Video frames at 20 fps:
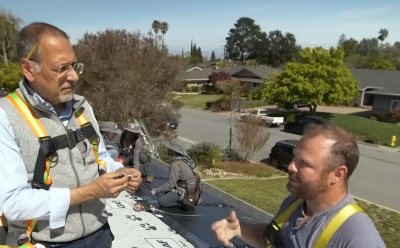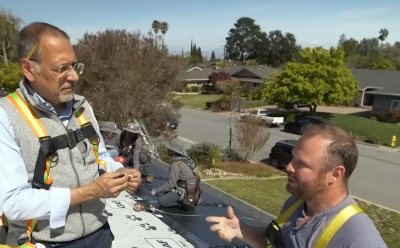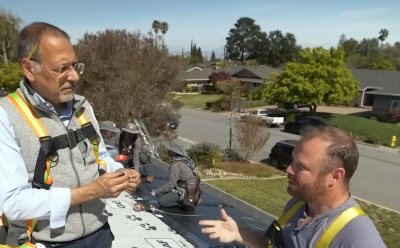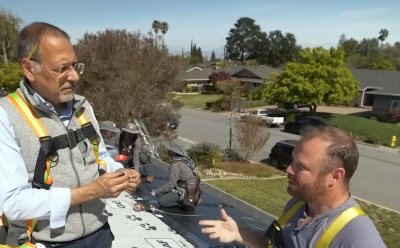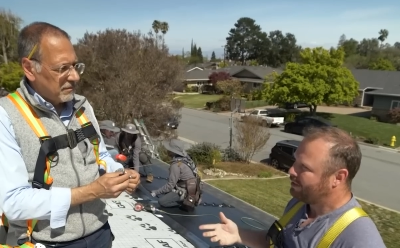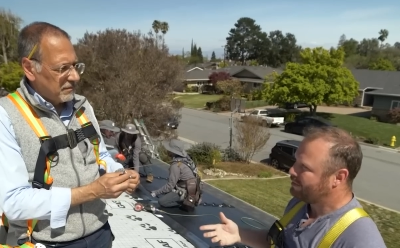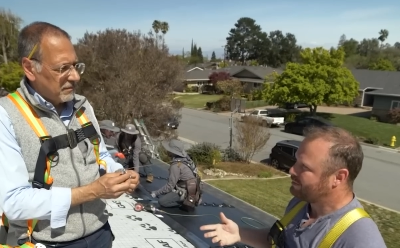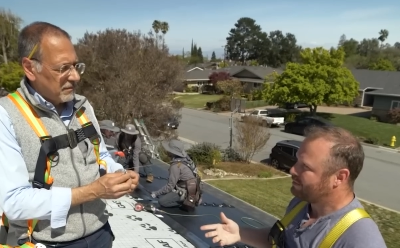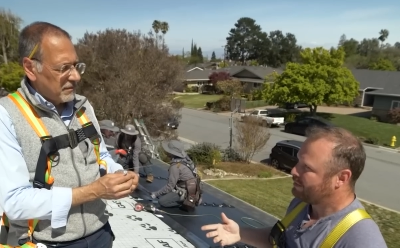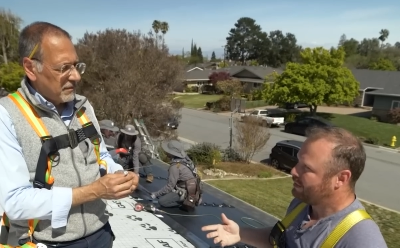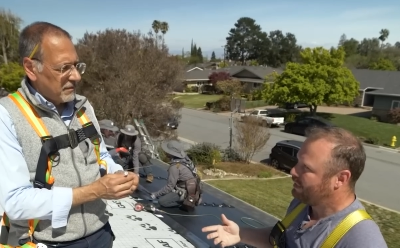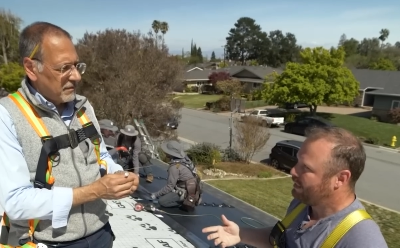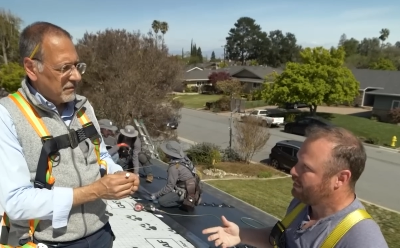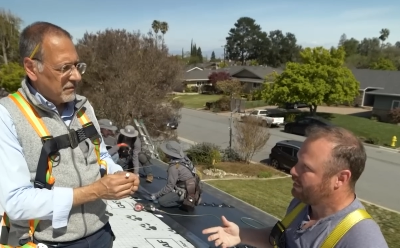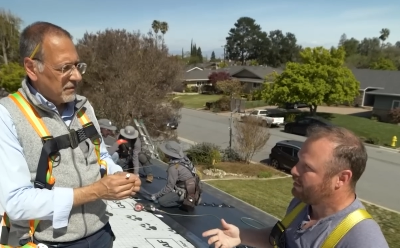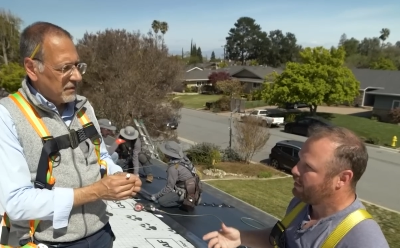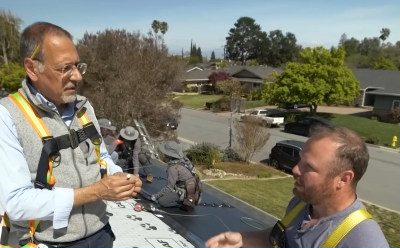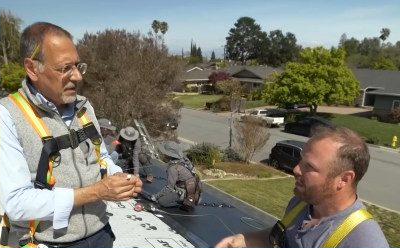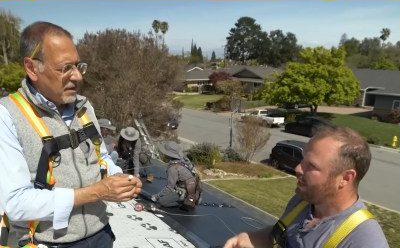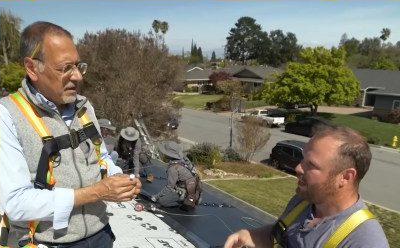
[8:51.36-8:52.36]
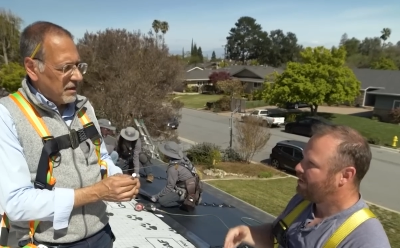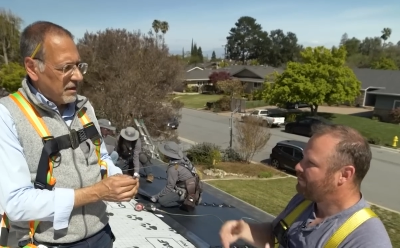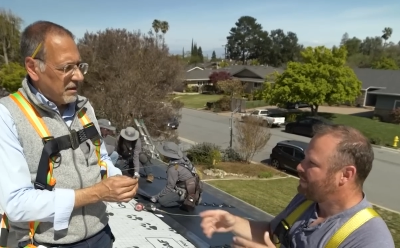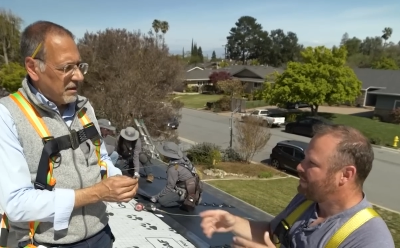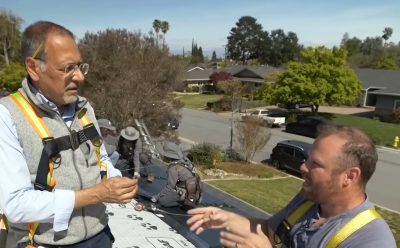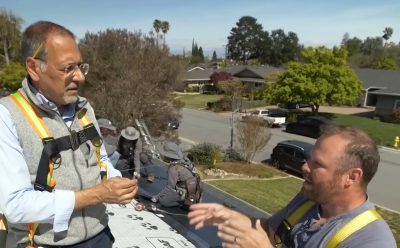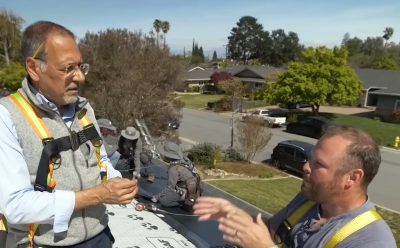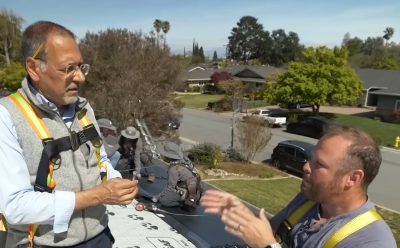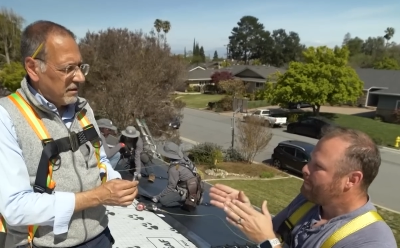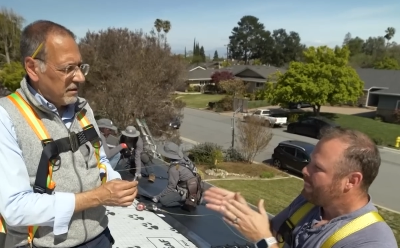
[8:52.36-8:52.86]
Speaker 1: It's going to cause a leak if
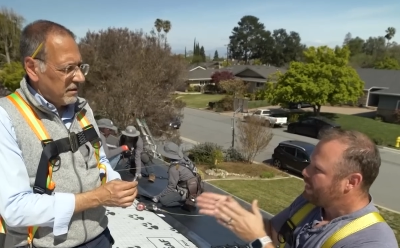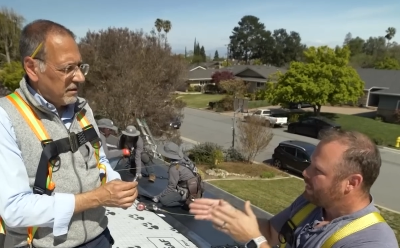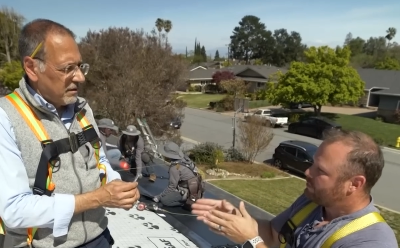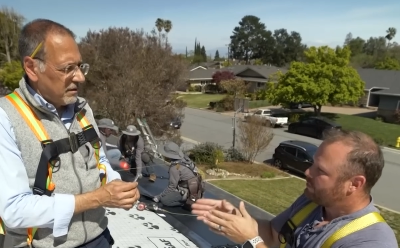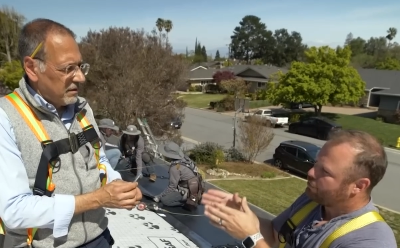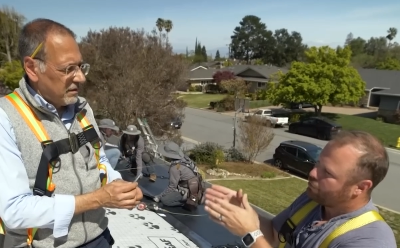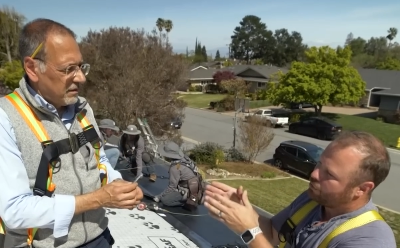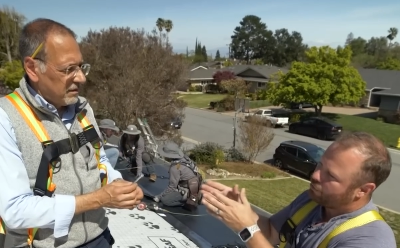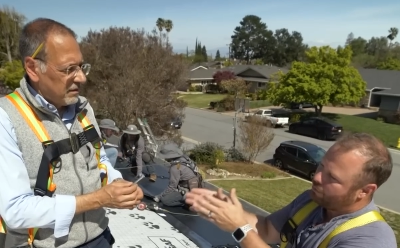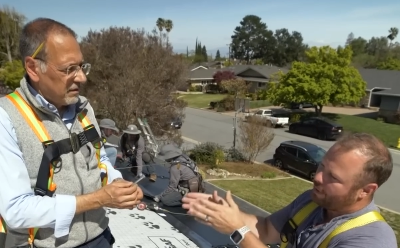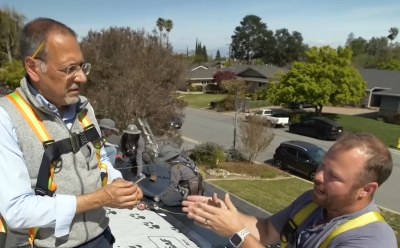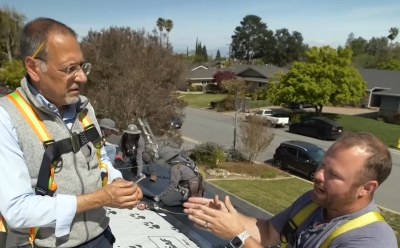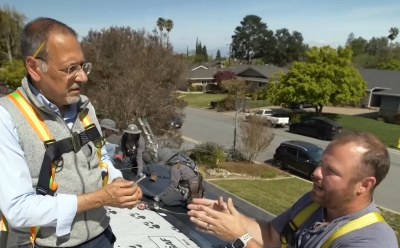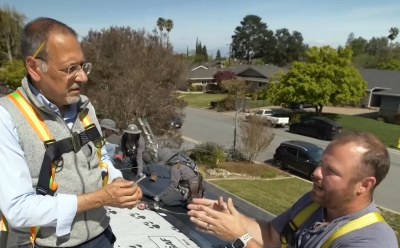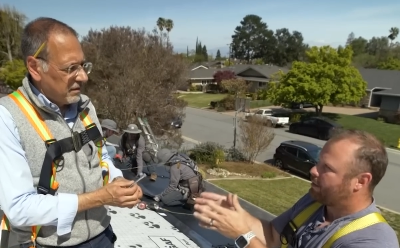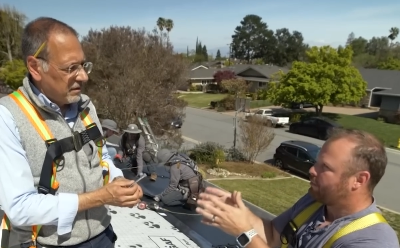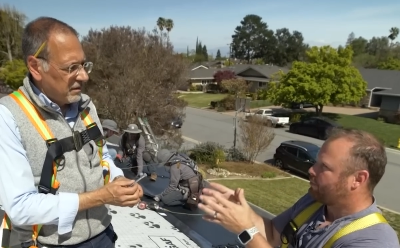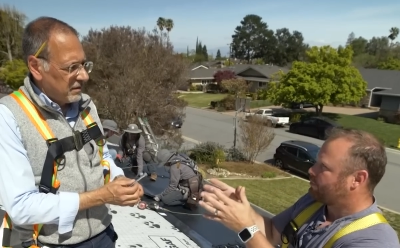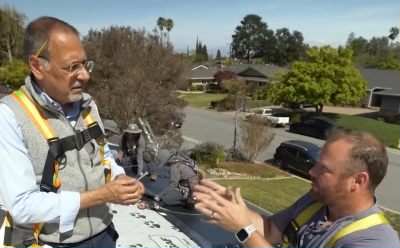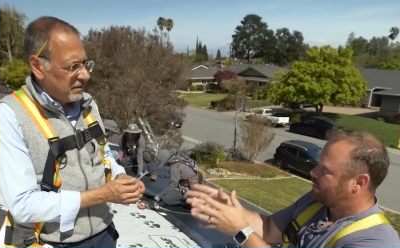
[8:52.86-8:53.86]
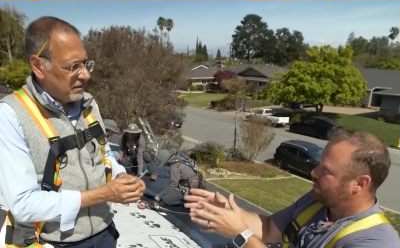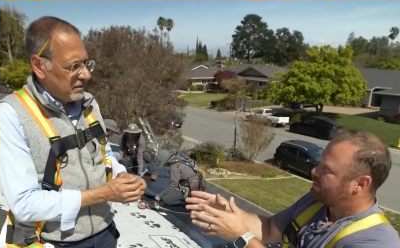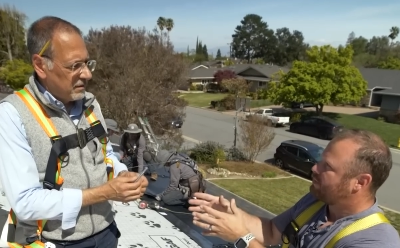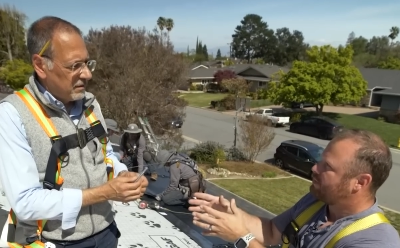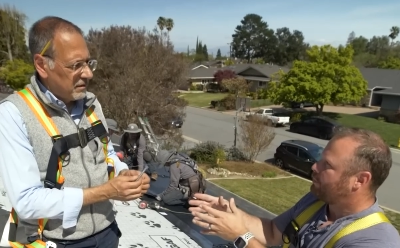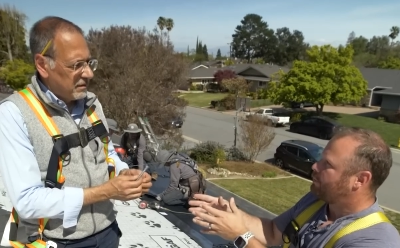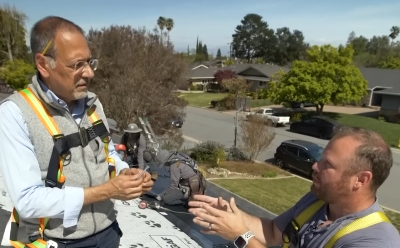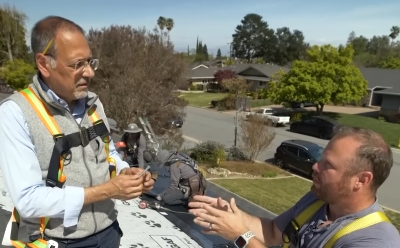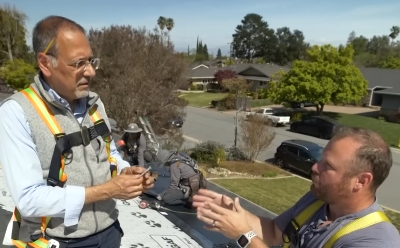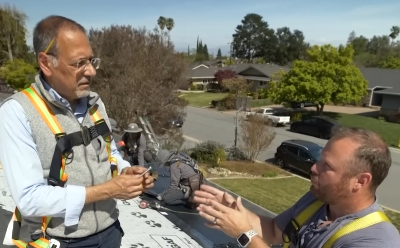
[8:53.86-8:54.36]
they missed or cracked or did
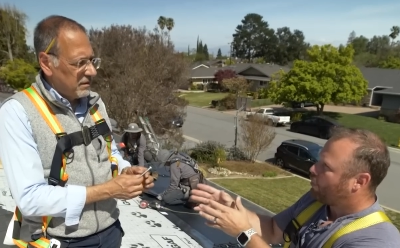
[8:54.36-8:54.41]
something